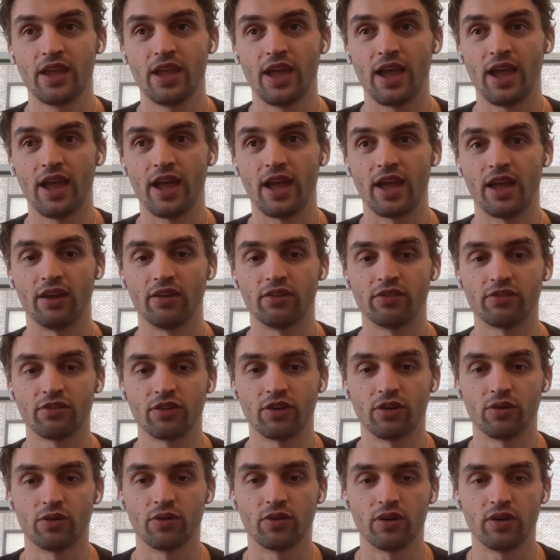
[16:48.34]
And
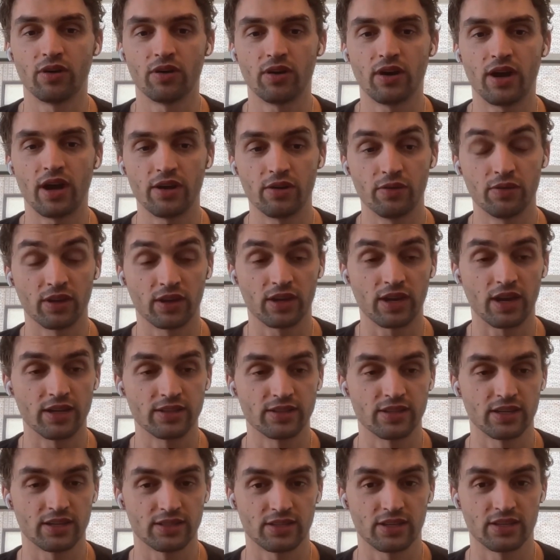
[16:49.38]
so I knew that
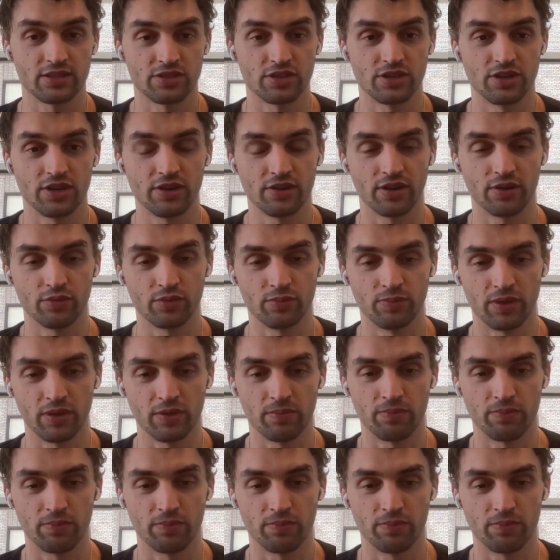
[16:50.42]
context engineering would be a